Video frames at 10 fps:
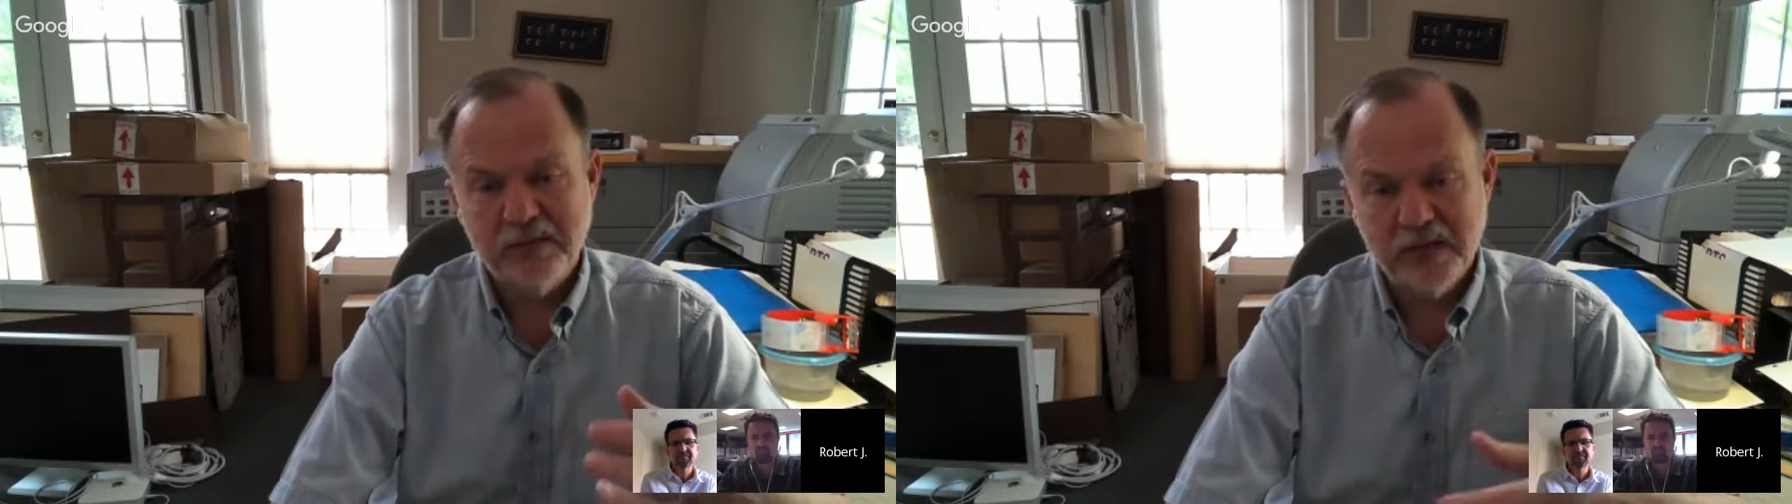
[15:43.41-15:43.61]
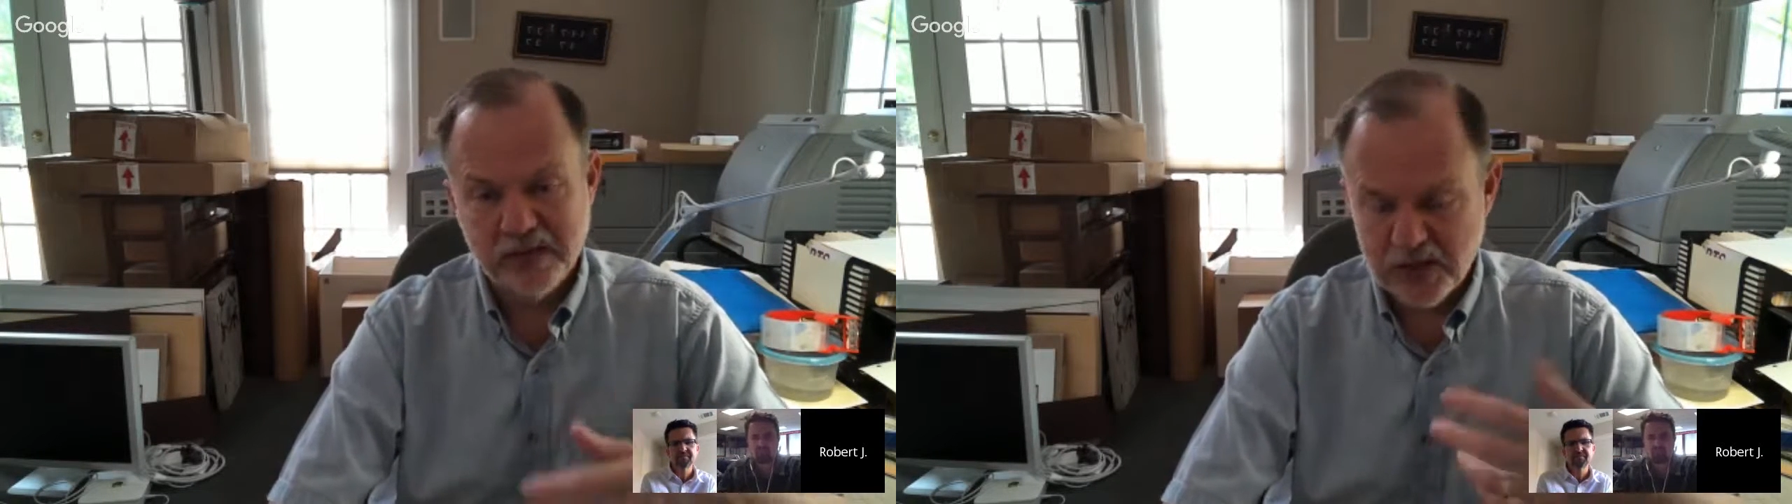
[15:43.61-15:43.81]

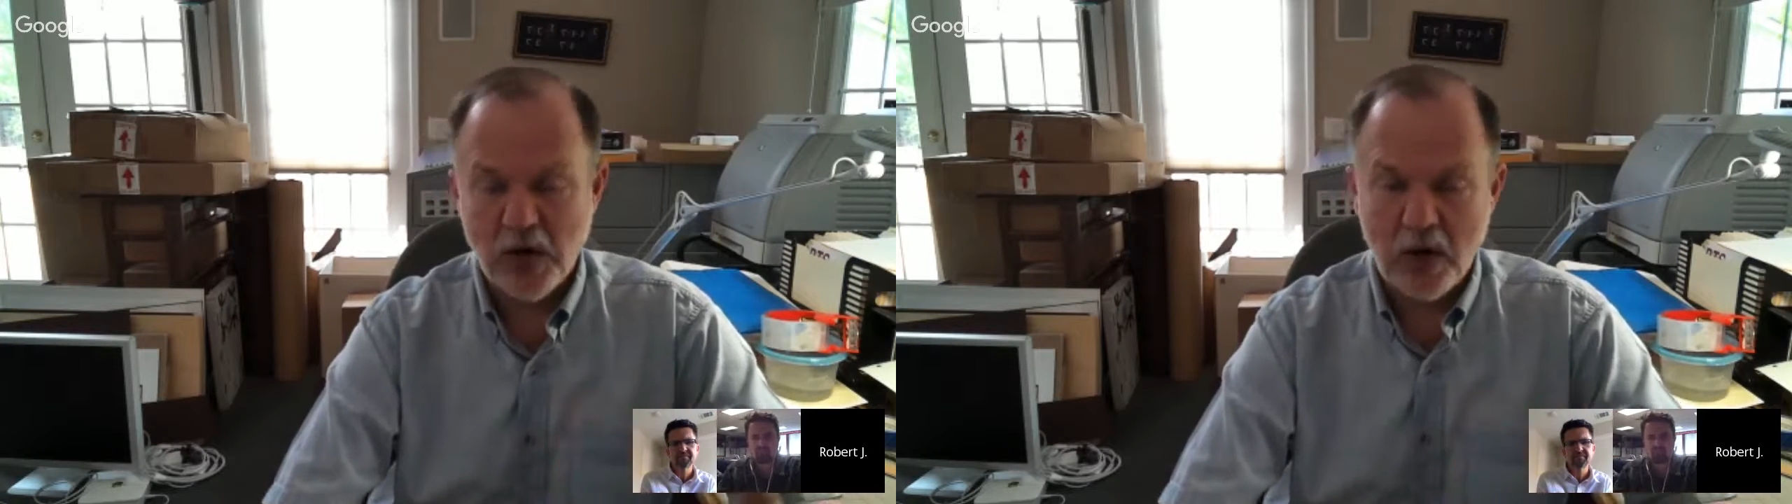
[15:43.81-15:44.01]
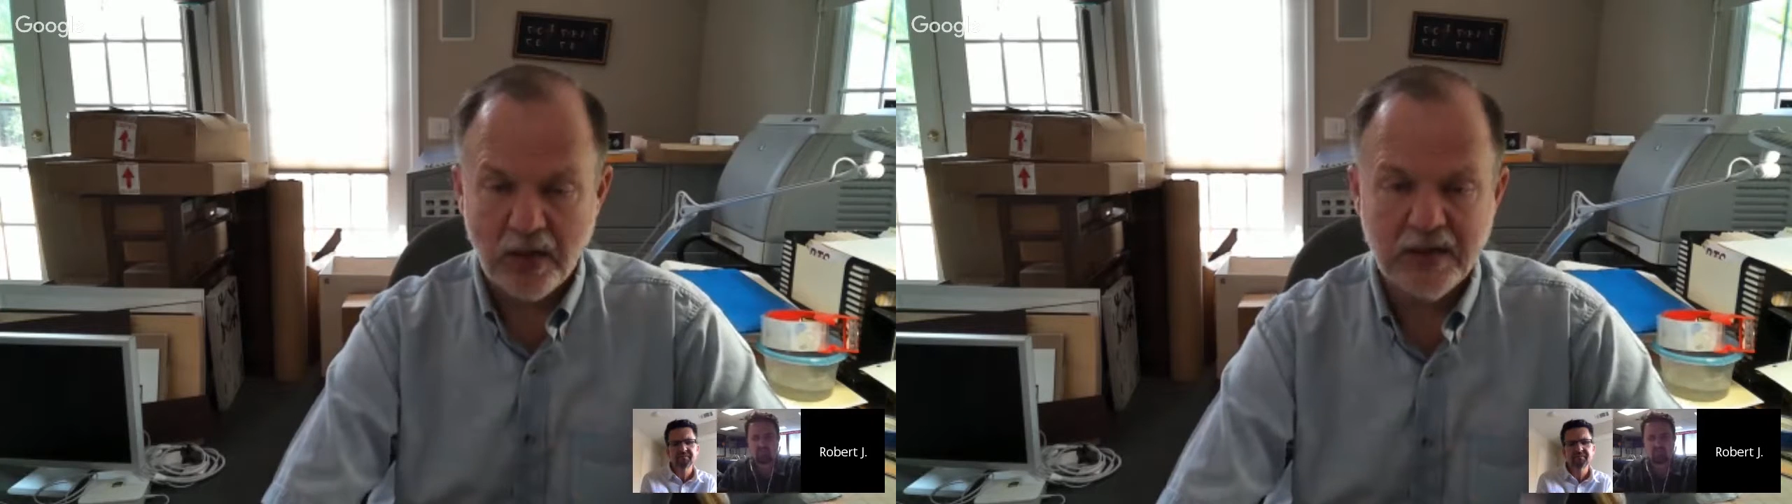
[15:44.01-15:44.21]
can
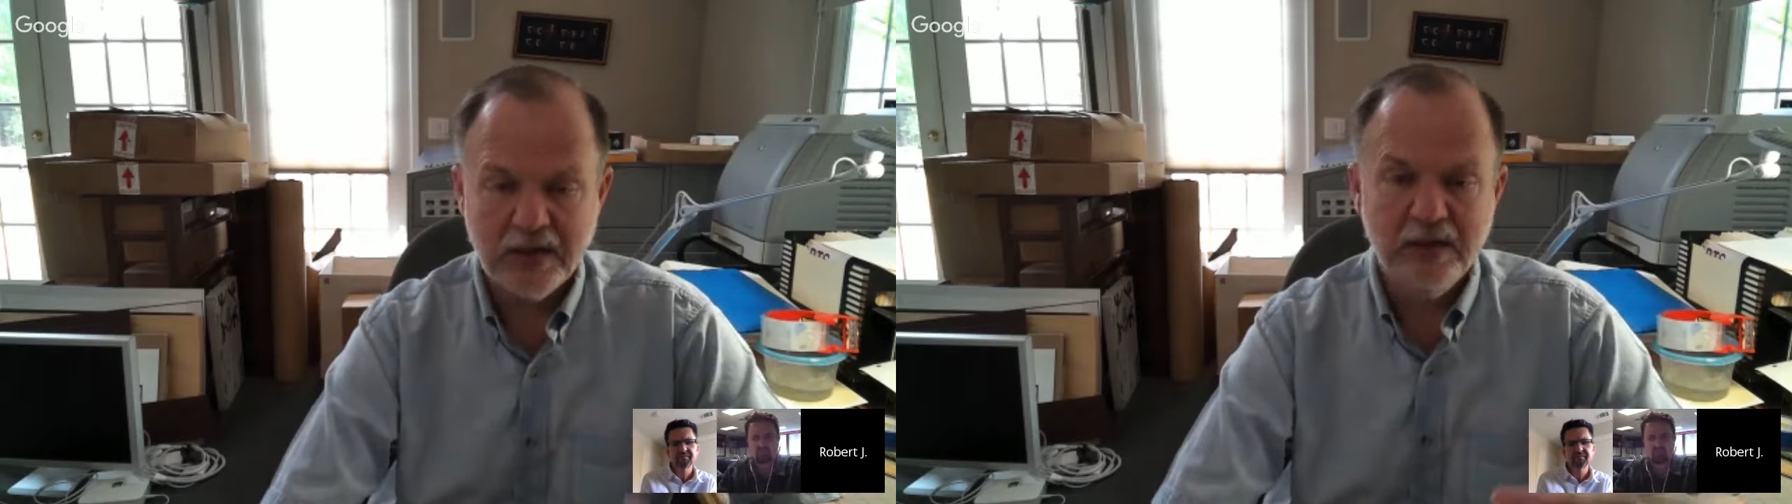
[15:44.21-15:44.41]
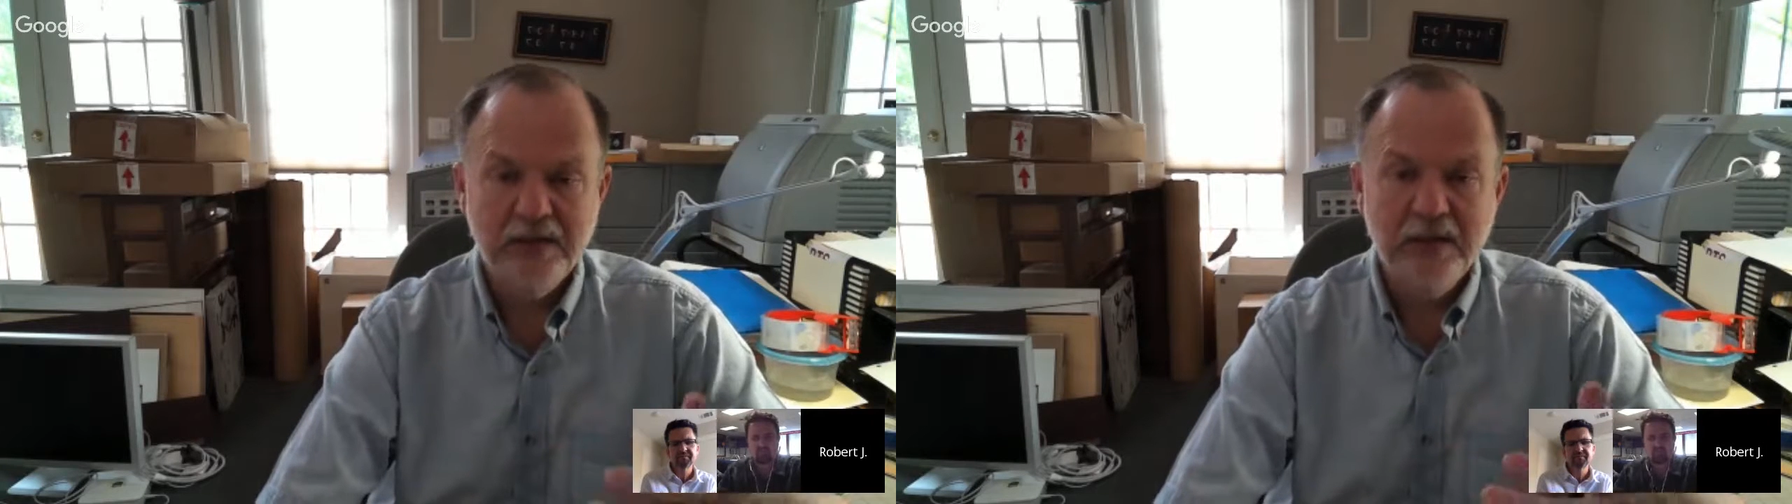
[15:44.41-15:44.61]
start
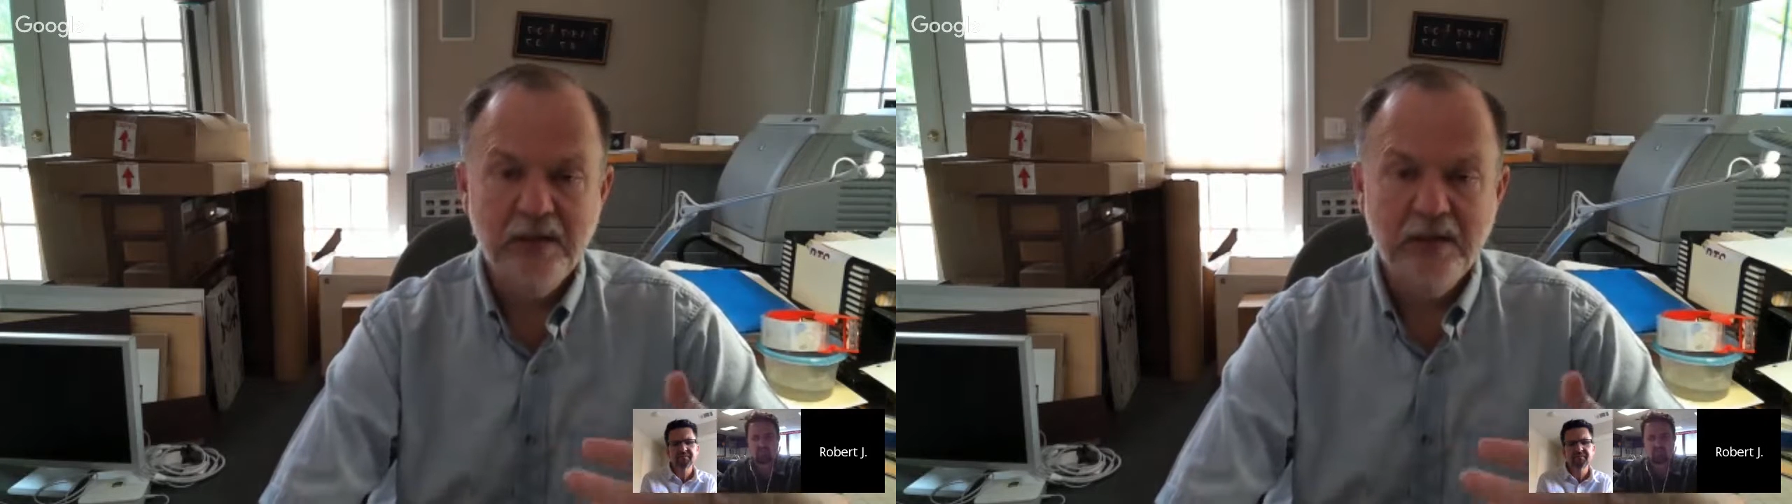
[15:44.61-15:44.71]
to